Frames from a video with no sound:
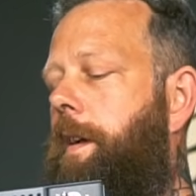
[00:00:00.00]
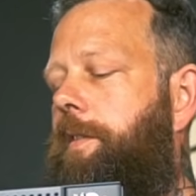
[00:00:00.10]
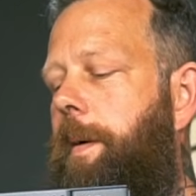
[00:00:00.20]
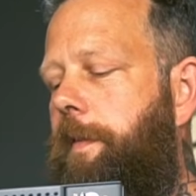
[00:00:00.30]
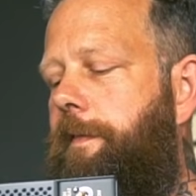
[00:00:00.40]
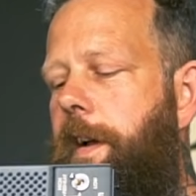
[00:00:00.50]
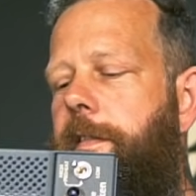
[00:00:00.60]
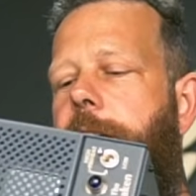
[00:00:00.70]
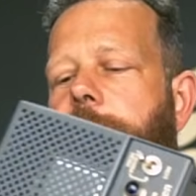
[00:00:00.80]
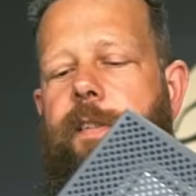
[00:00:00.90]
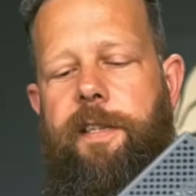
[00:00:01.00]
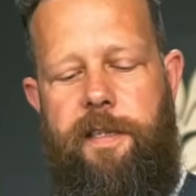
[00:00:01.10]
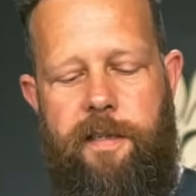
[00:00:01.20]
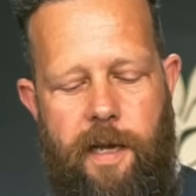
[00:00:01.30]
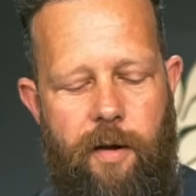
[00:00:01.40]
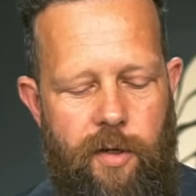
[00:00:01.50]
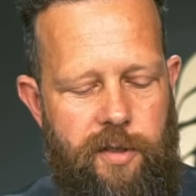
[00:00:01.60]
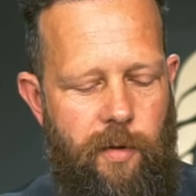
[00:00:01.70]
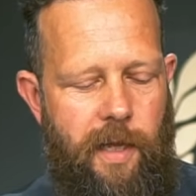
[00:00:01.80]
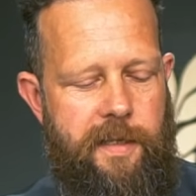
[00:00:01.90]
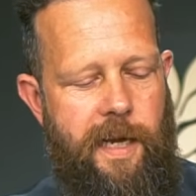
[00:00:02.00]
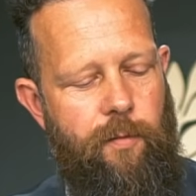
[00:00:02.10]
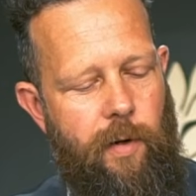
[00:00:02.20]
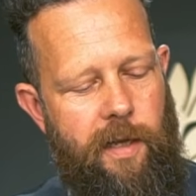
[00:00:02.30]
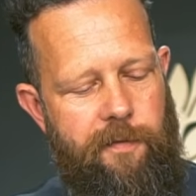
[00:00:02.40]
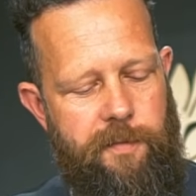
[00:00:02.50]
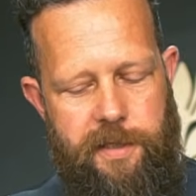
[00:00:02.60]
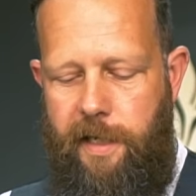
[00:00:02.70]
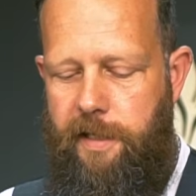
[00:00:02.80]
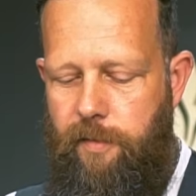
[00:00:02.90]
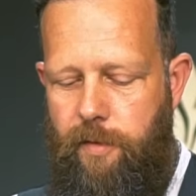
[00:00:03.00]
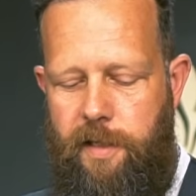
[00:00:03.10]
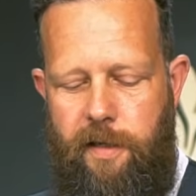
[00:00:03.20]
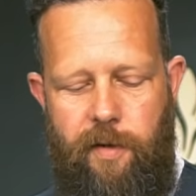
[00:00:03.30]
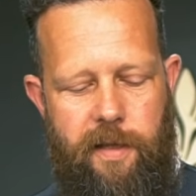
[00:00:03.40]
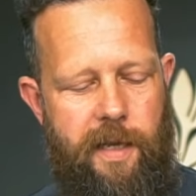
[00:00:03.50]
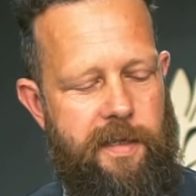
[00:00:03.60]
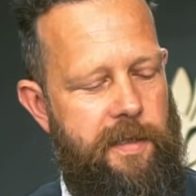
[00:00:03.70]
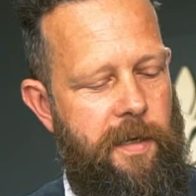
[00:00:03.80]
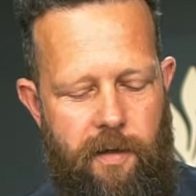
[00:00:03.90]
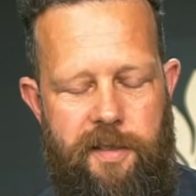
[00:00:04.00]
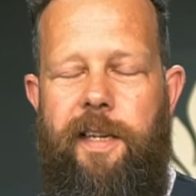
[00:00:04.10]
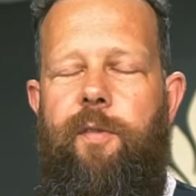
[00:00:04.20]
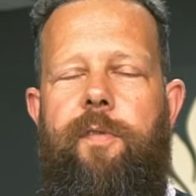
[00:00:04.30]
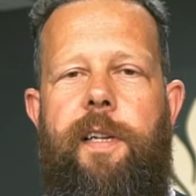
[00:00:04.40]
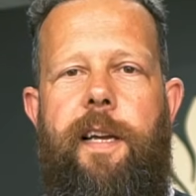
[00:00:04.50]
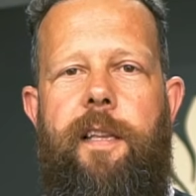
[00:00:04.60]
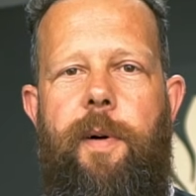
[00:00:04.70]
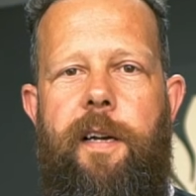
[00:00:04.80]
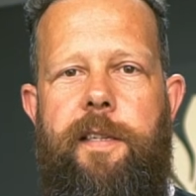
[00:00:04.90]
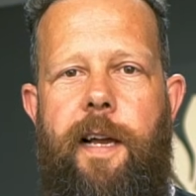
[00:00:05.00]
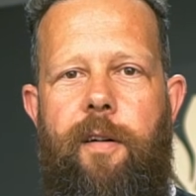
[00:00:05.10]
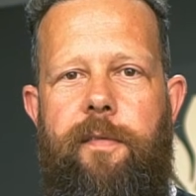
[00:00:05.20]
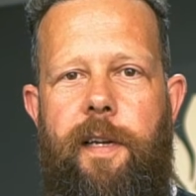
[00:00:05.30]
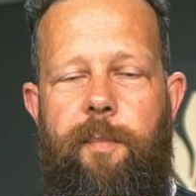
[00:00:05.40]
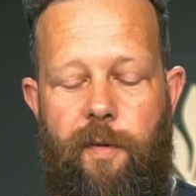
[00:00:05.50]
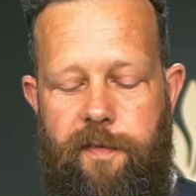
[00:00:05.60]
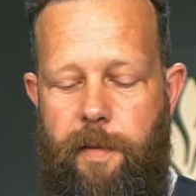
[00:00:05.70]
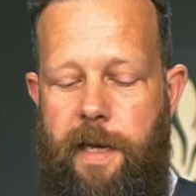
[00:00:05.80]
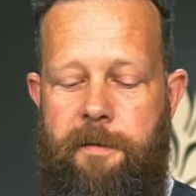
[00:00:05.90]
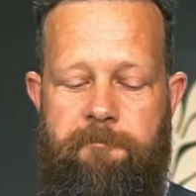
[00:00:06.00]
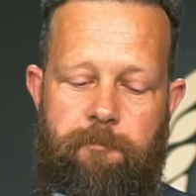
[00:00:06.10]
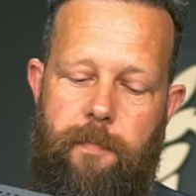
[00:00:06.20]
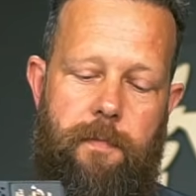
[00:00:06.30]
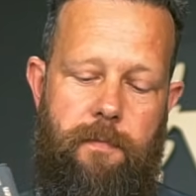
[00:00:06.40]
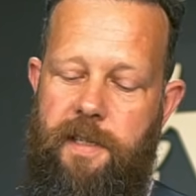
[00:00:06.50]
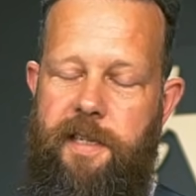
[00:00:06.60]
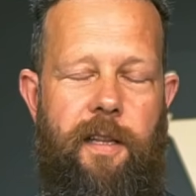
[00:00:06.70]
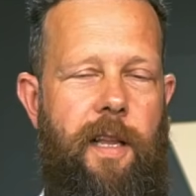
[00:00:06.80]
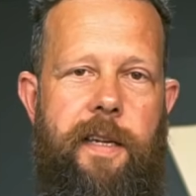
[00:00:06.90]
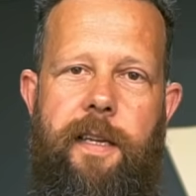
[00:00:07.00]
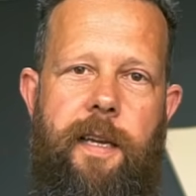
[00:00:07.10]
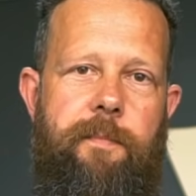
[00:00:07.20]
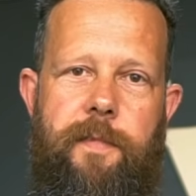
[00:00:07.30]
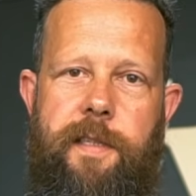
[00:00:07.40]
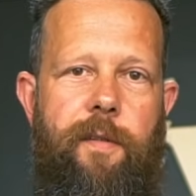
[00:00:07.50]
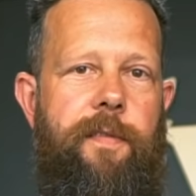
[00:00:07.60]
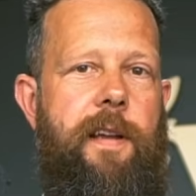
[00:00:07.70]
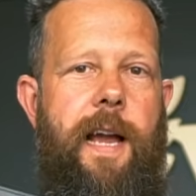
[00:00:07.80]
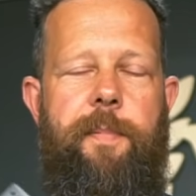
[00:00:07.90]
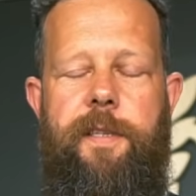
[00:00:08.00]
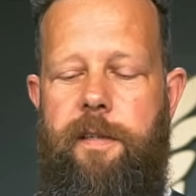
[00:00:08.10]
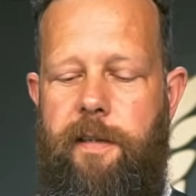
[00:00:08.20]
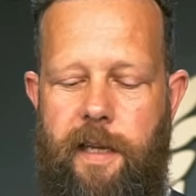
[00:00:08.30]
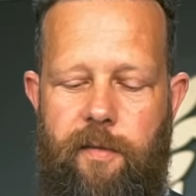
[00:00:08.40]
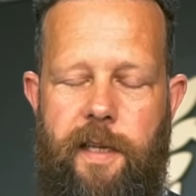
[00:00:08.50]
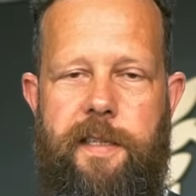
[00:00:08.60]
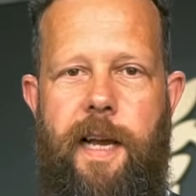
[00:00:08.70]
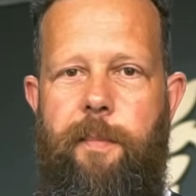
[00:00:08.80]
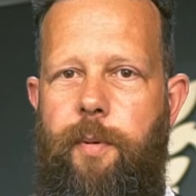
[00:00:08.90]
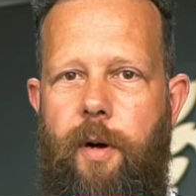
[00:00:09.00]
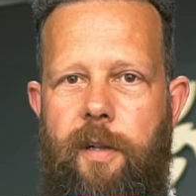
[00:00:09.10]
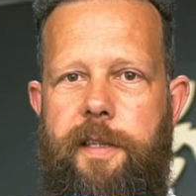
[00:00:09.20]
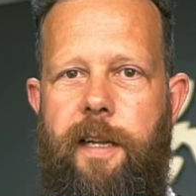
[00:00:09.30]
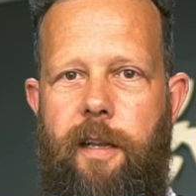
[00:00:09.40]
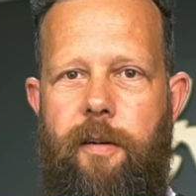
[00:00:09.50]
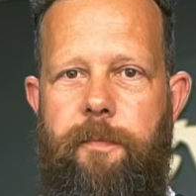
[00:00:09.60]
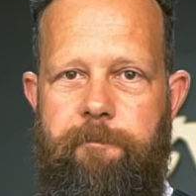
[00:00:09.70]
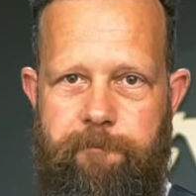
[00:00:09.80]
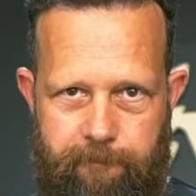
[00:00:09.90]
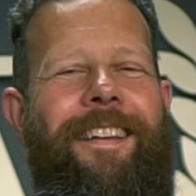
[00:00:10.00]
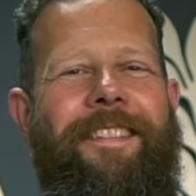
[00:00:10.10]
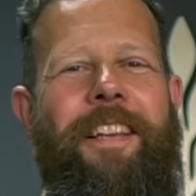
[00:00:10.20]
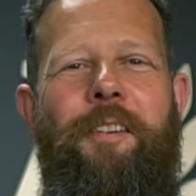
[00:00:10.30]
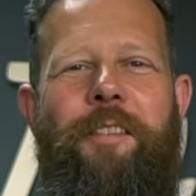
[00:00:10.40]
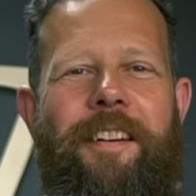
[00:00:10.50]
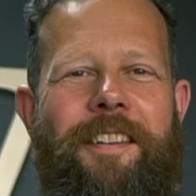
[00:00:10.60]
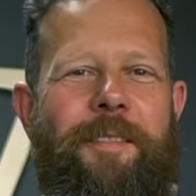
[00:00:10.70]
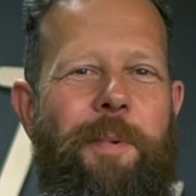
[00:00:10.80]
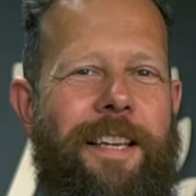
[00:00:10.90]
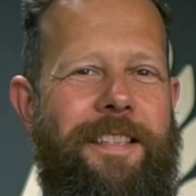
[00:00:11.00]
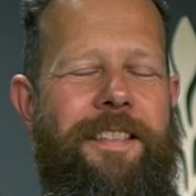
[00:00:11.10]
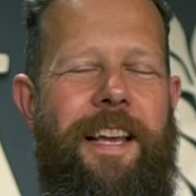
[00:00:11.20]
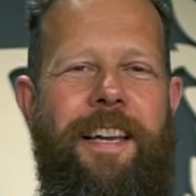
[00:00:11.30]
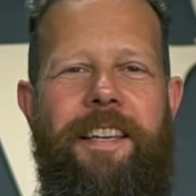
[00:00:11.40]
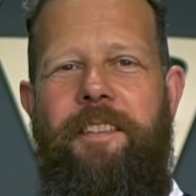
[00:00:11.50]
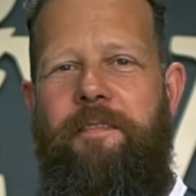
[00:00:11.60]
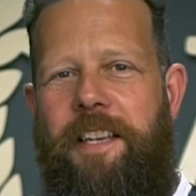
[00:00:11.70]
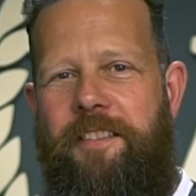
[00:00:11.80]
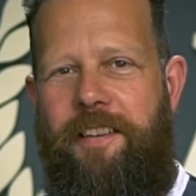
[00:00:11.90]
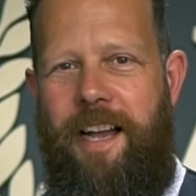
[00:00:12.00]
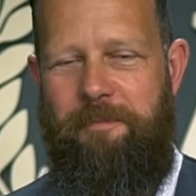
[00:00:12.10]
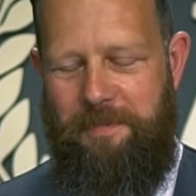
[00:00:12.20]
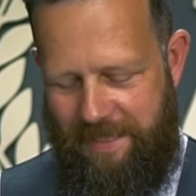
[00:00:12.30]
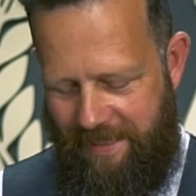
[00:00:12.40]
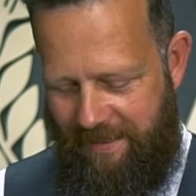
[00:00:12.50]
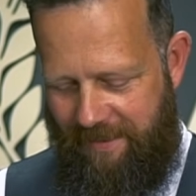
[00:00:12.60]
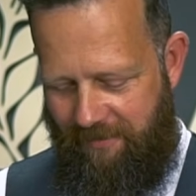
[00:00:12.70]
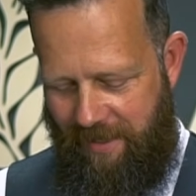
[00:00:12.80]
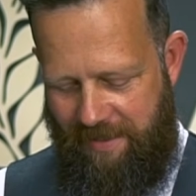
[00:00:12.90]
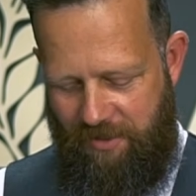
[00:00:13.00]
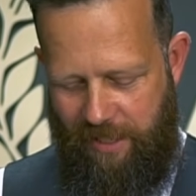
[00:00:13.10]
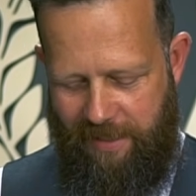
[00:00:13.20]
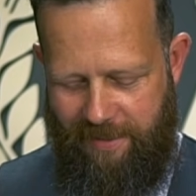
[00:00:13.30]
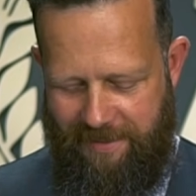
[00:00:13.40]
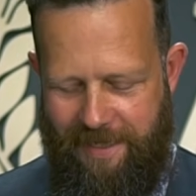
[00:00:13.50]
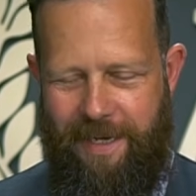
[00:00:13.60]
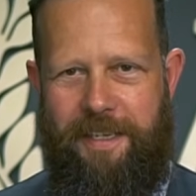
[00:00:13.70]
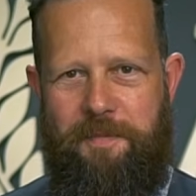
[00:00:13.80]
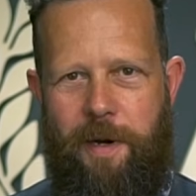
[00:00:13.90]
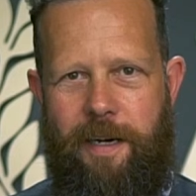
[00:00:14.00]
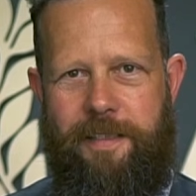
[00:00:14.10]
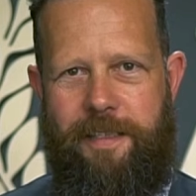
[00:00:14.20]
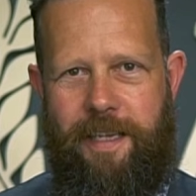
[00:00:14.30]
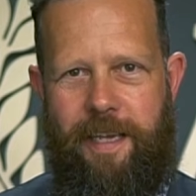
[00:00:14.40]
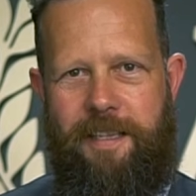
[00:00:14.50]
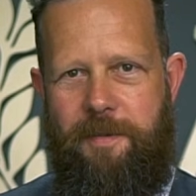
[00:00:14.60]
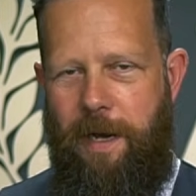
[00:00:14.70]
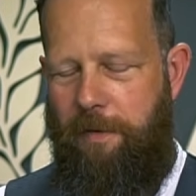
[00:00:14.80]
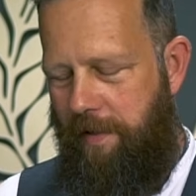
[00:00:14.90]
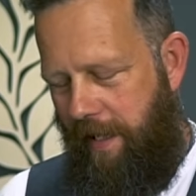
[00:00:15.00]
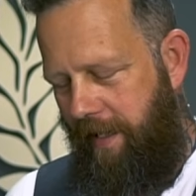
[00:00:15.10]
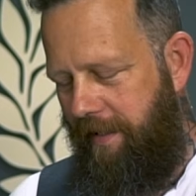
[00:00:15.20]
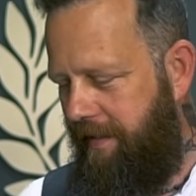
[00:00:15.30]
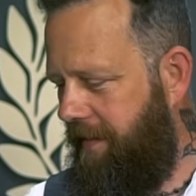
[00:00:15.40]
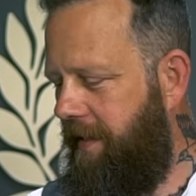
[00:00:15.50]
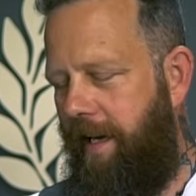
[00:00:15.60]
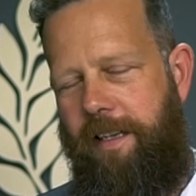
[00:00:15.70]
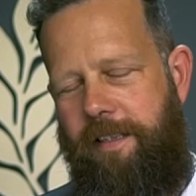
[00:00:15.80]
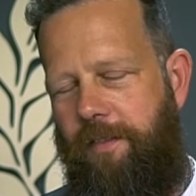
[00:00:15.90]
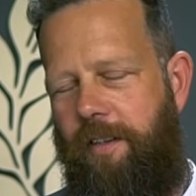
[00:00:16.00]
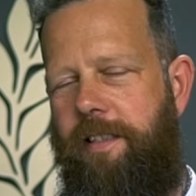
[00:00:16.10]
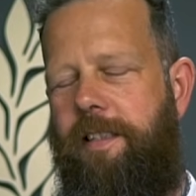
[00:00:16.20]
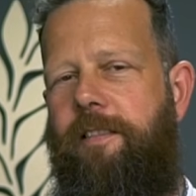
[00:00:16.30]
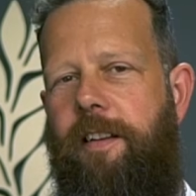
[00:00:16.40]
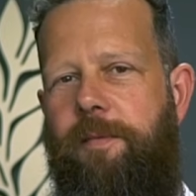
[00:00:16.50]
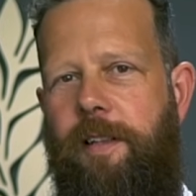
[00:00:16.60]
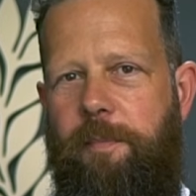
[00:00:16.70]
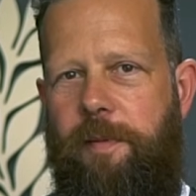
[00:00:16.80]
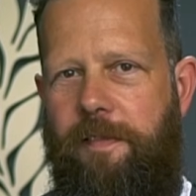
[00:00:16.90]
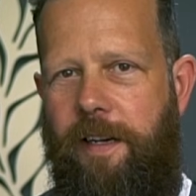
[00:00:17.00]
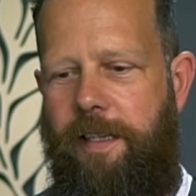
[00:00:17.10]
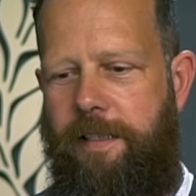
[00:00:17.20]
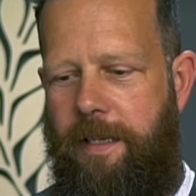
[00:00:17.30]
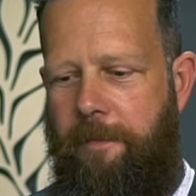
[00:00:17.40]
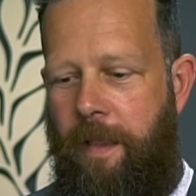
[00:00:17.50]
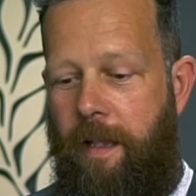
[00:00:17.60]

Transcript: So I'd be very interested to know what someone like Dan Weller from Sixth would do with this, because he would really get the most out of it. But for me, still like it, still very happy to do a gig with this amp all day long. So we've had an amazing day at Victory Amps with the genius that is Martin Kidd, the man behind the designs of all these incredible amplifiers.